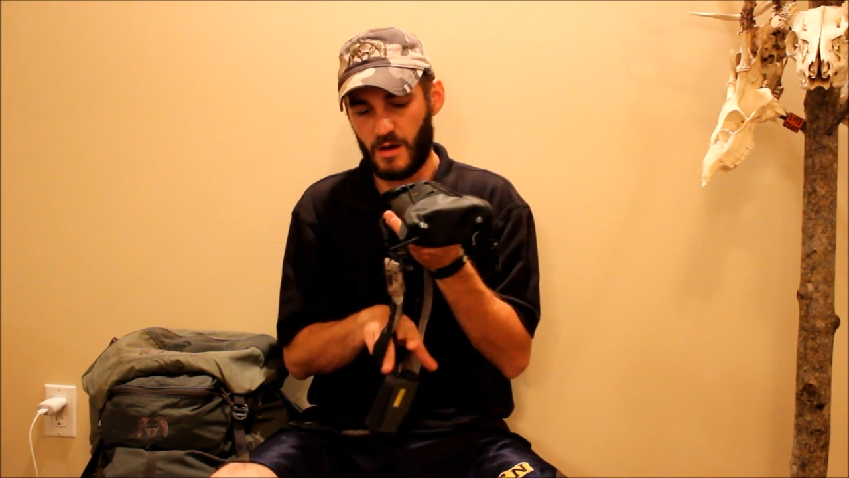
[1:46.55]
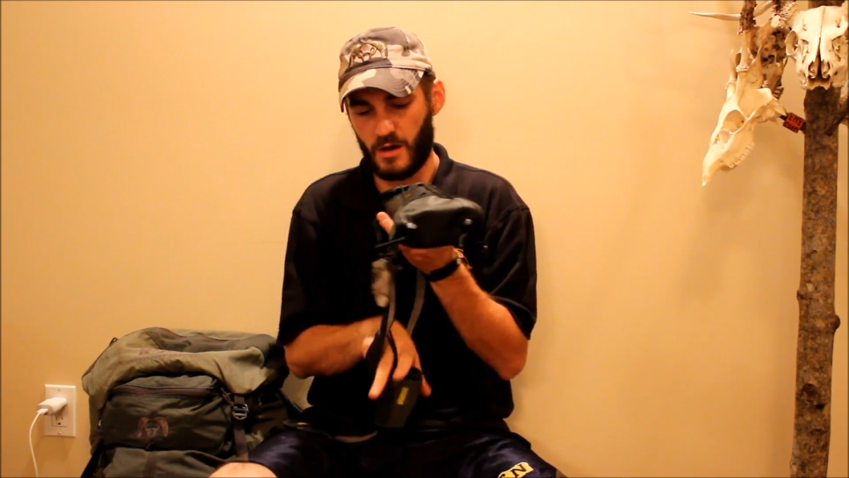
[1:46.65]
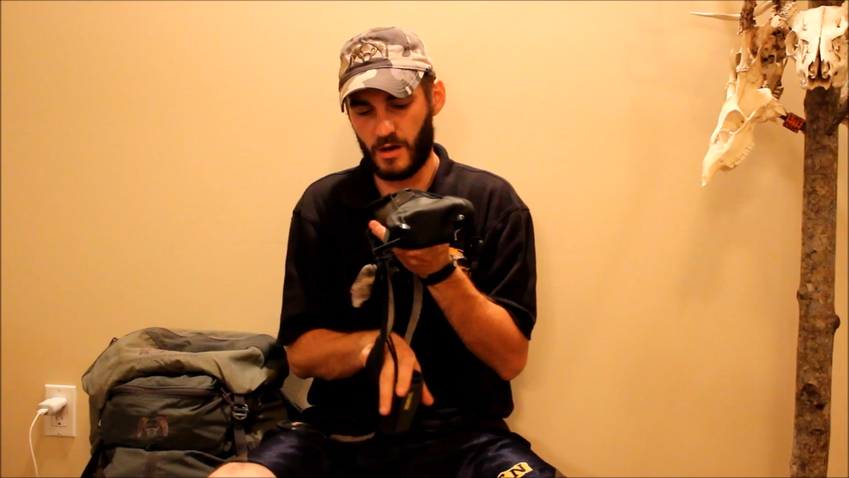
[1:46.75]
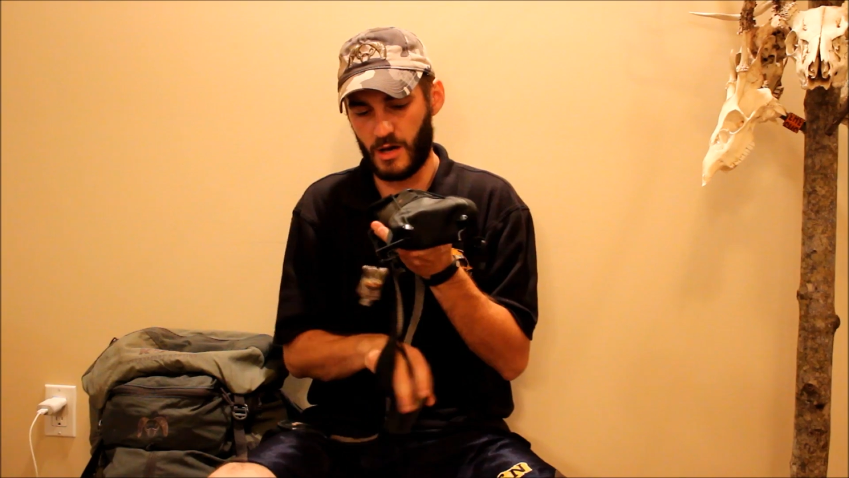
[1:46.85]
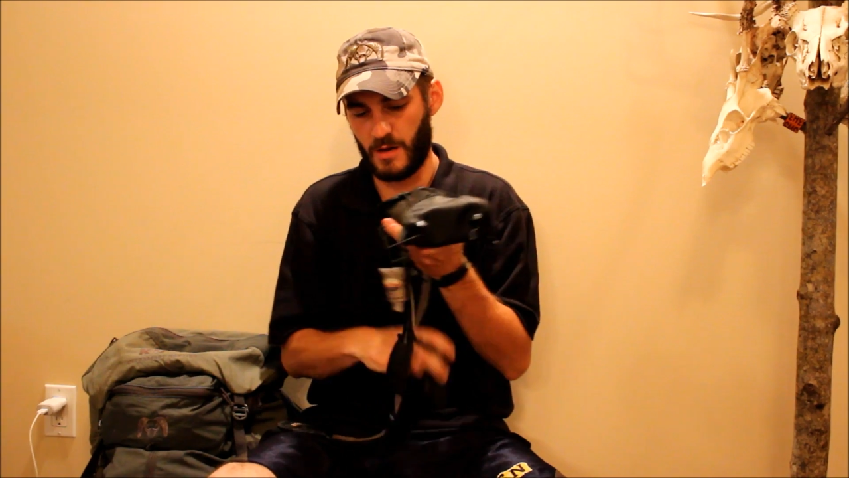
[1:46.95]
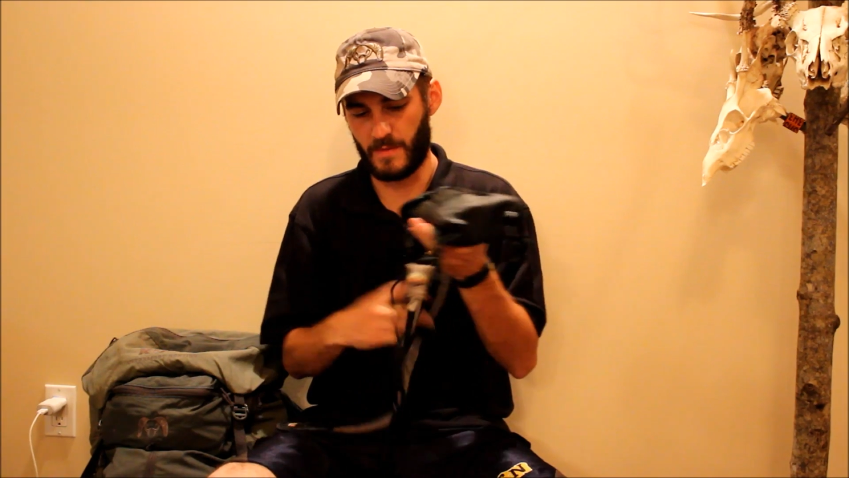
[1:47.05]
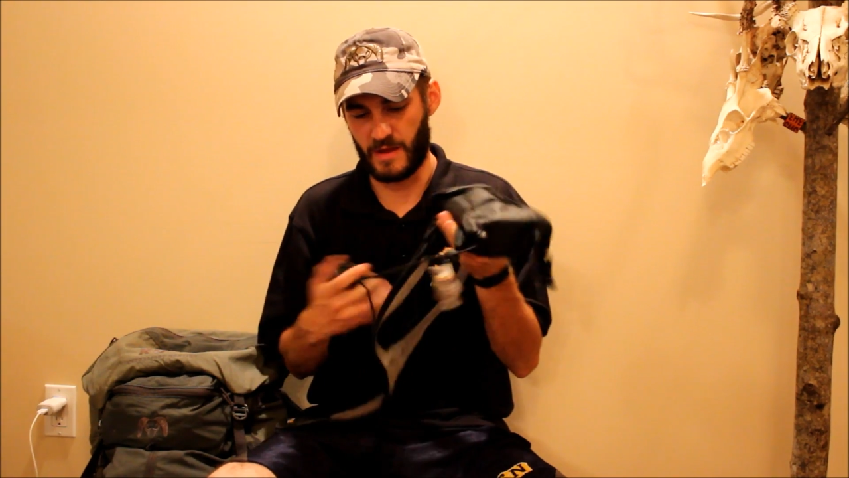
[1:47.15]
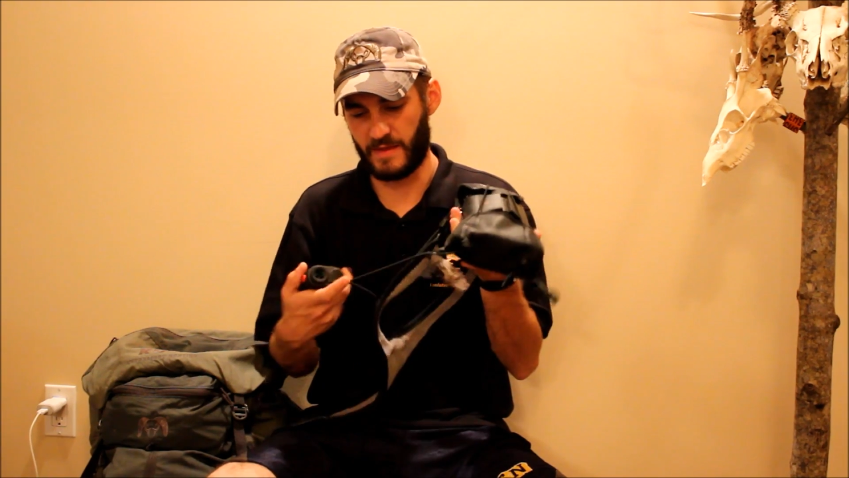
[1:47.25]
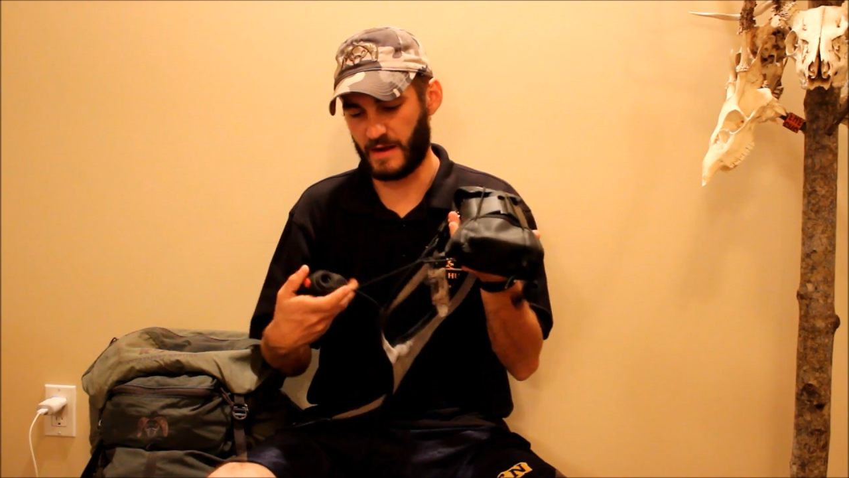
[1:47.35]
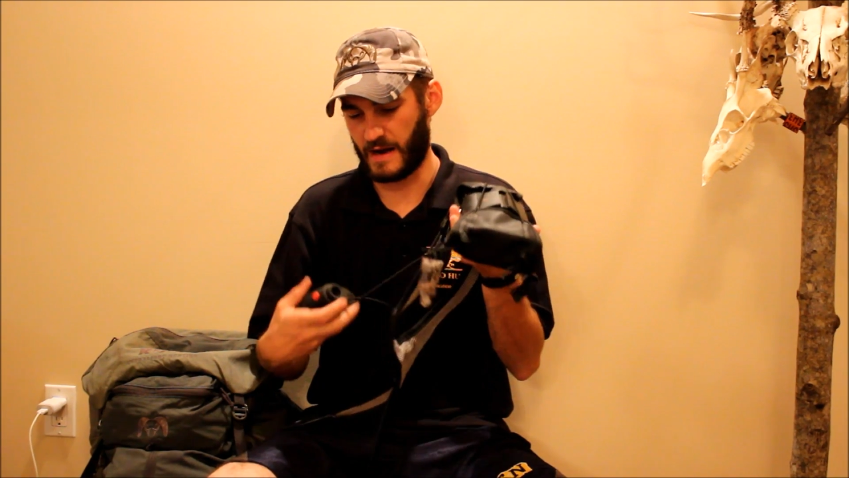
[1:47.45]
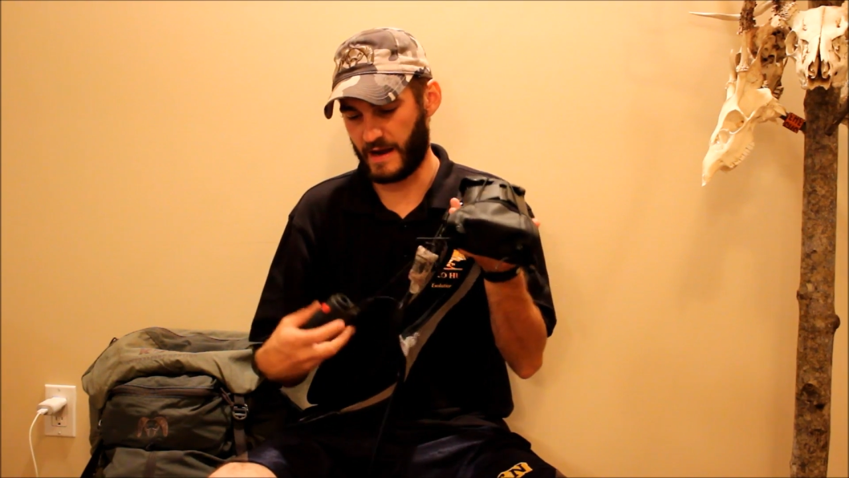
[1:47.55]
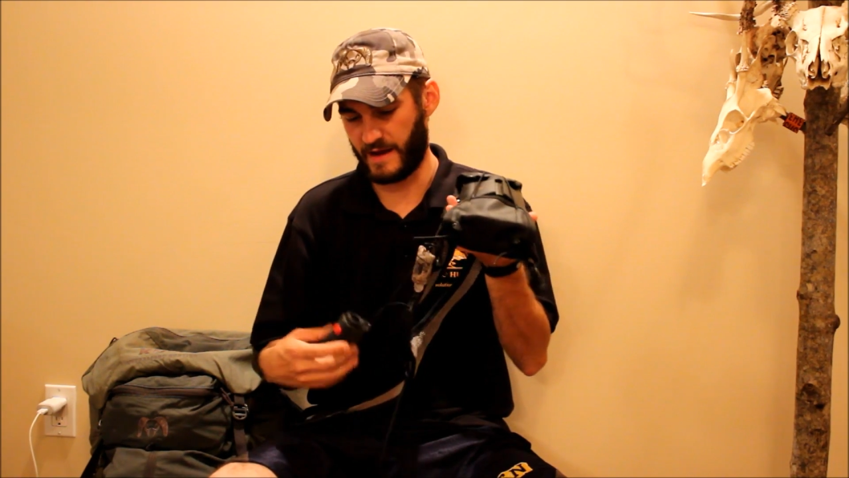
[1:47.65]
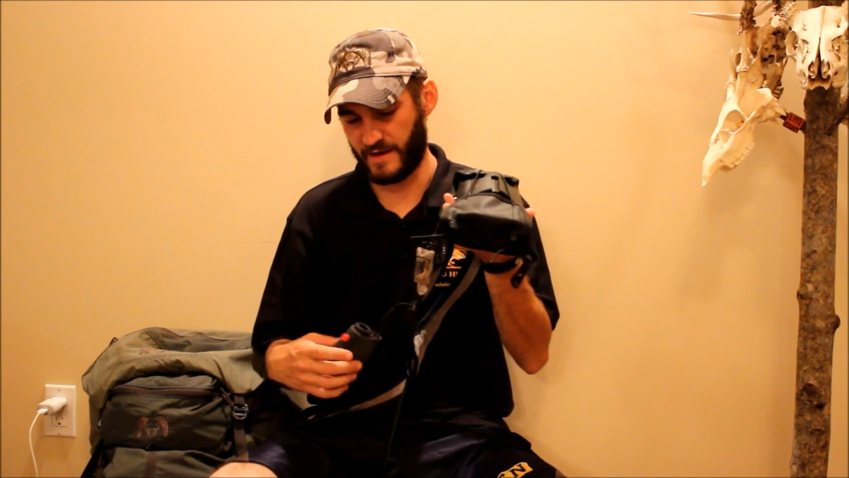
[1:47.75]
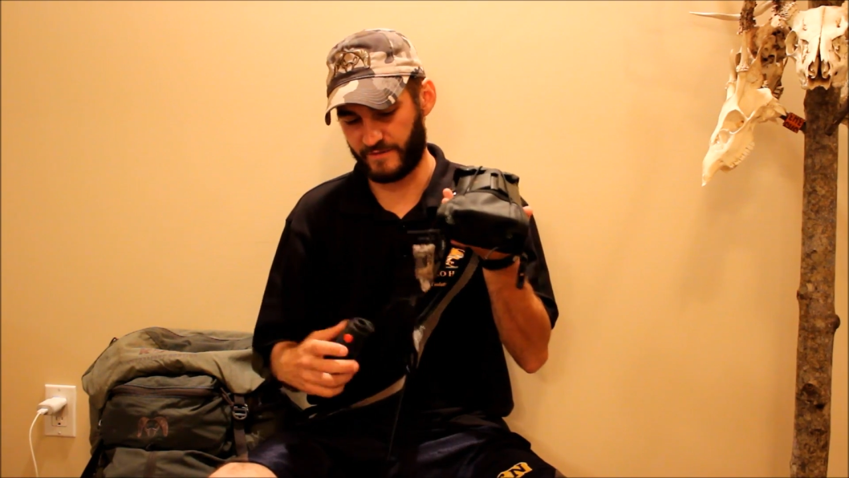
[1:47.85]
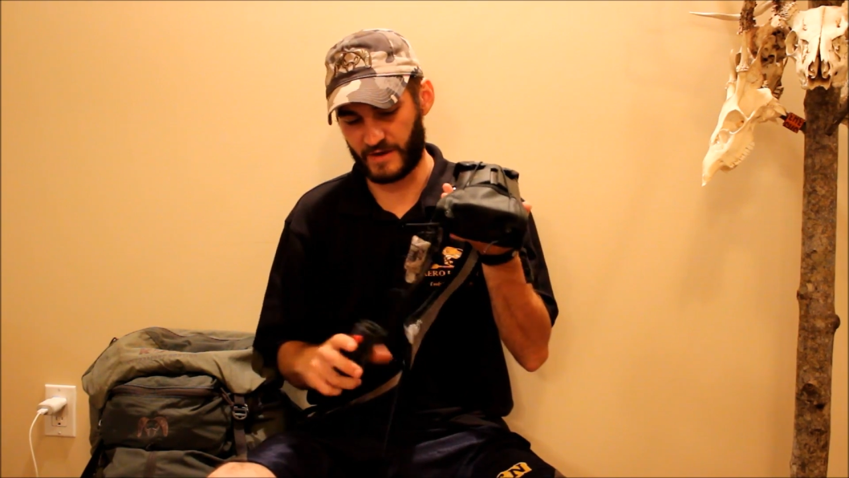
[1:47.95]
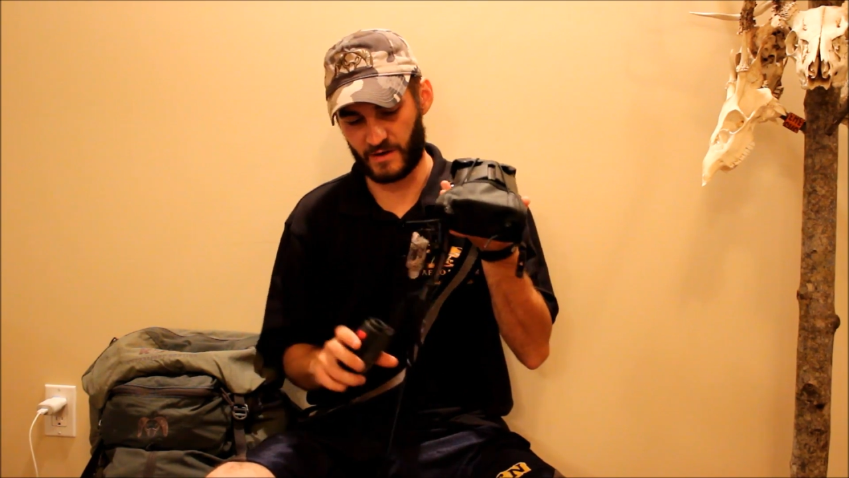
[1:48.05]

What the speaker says: And then I have